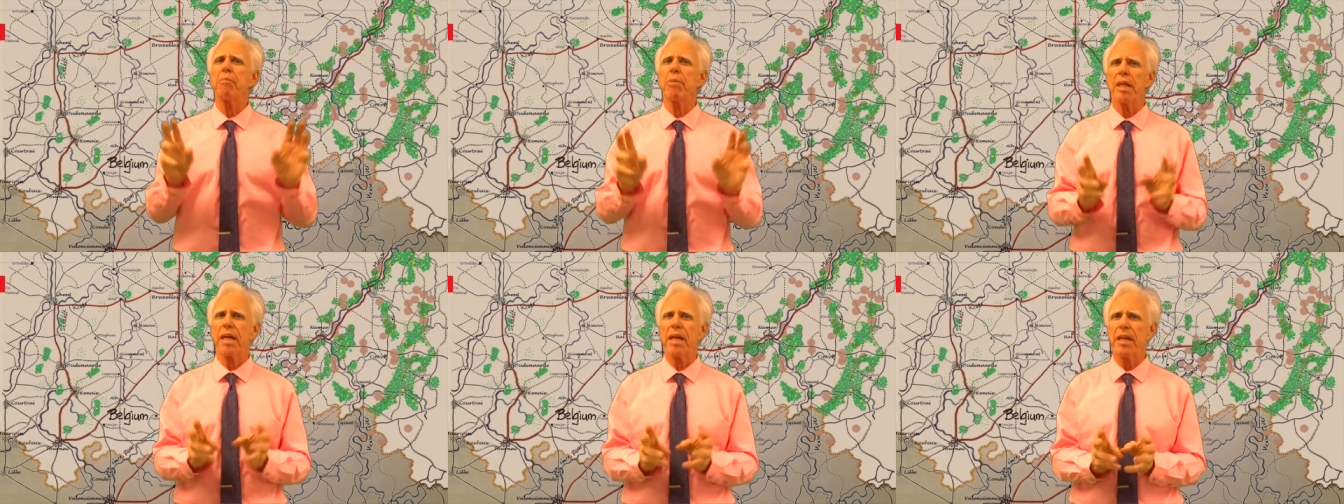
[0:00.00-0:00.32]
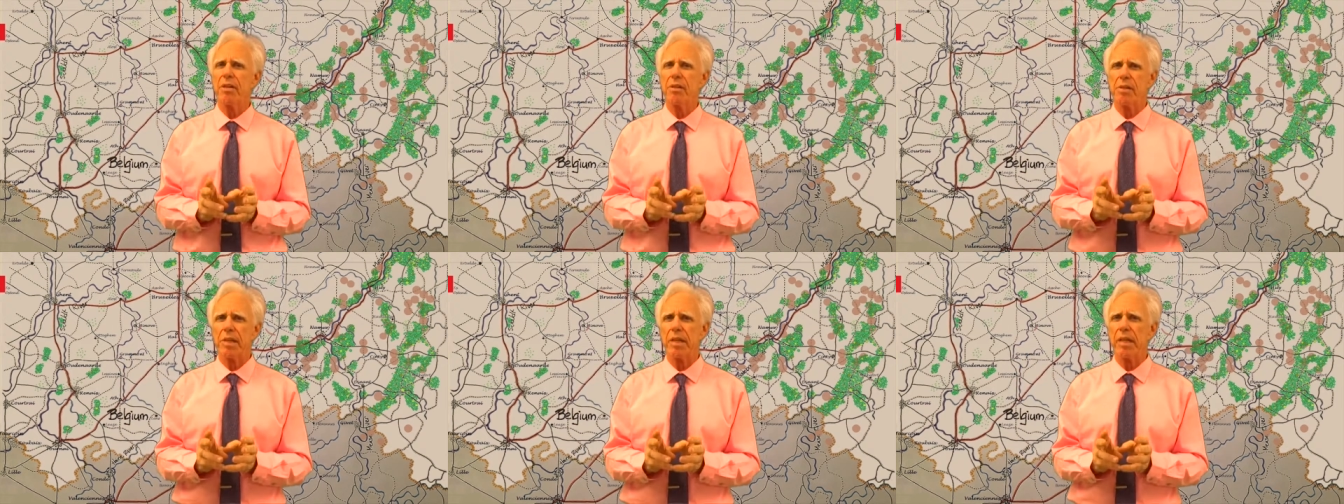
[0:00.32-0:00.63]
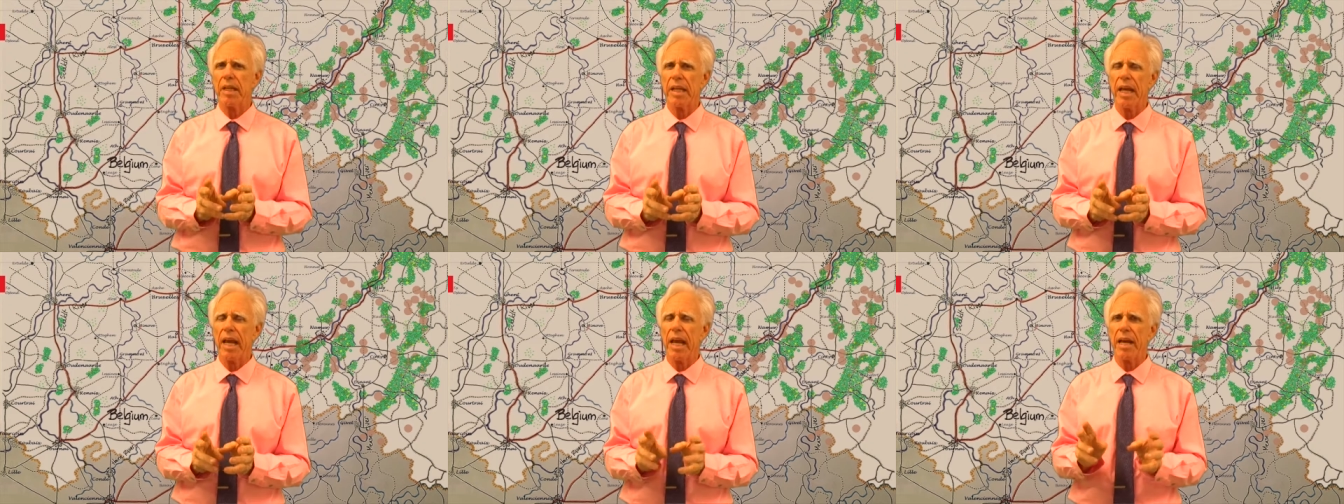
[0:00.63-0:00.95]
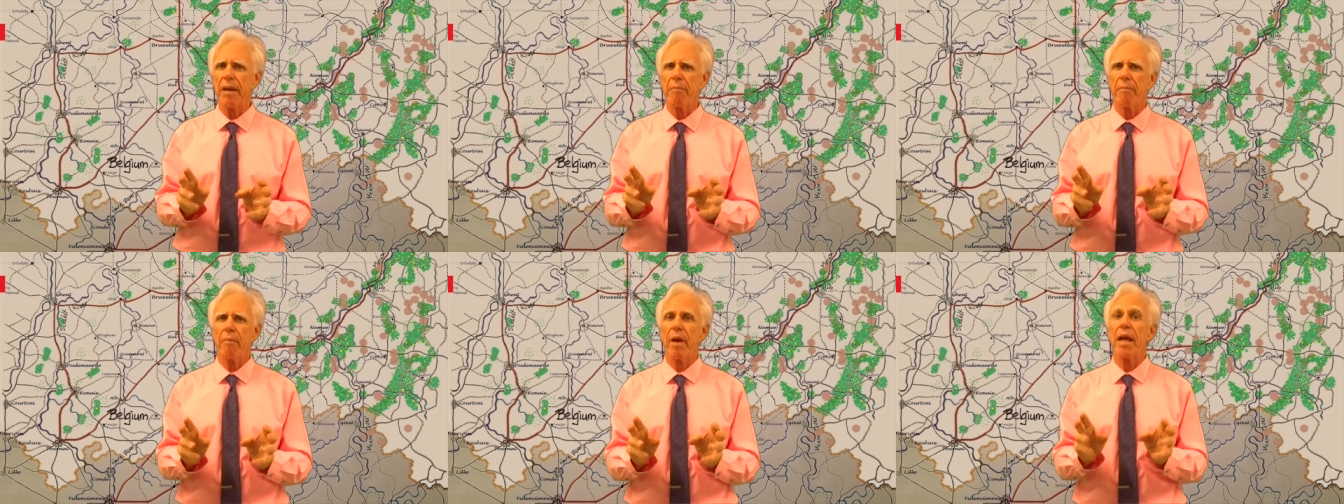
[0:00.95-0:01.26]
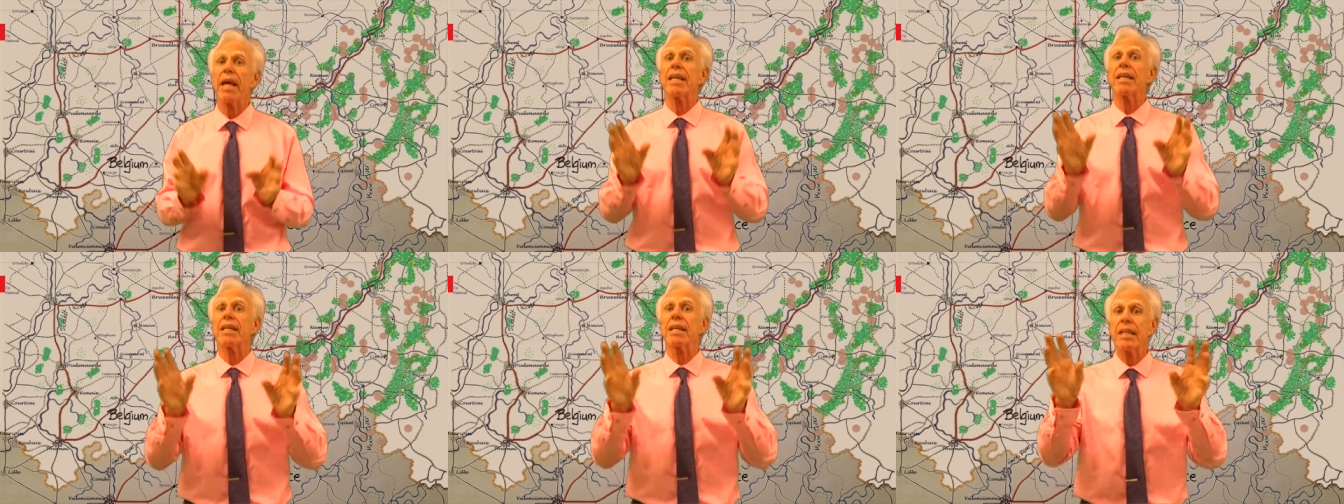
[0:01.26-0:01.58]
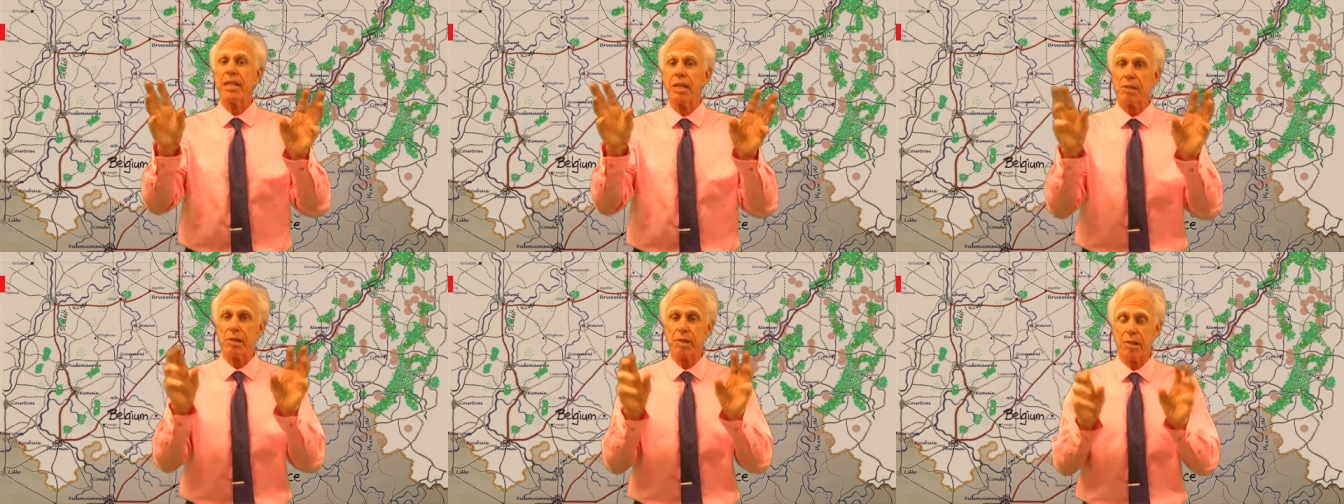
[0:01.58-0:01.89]
players in the game, at
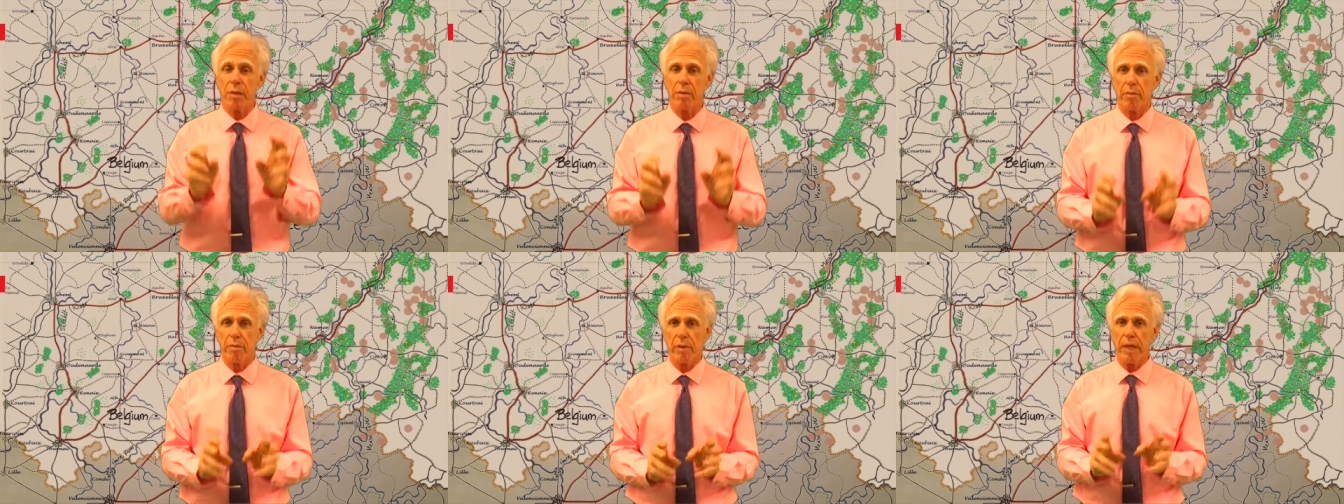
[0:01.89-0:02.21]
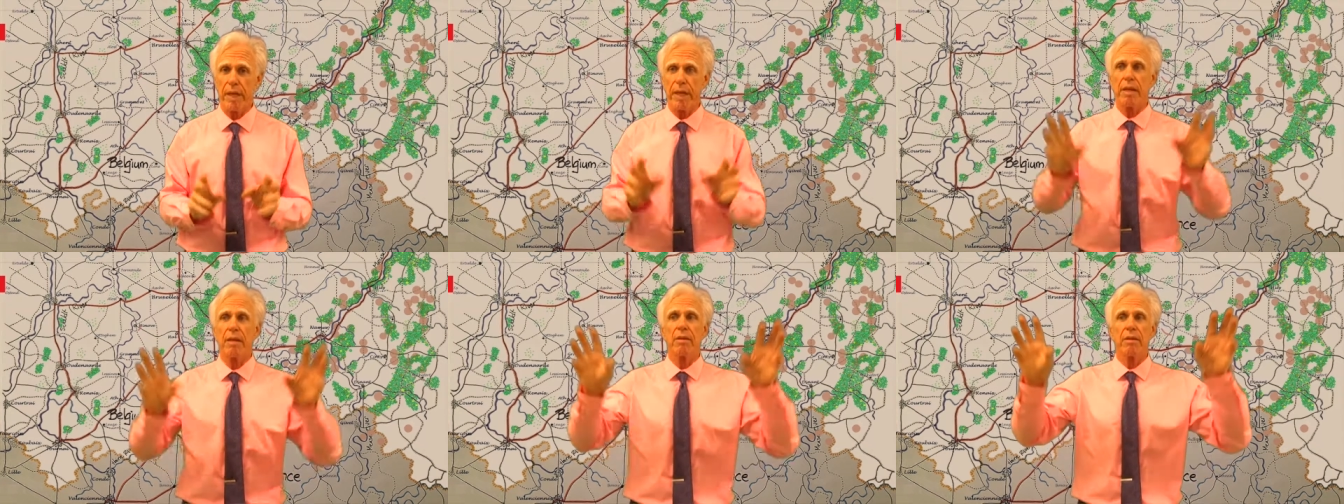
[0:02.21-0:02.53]
least 3.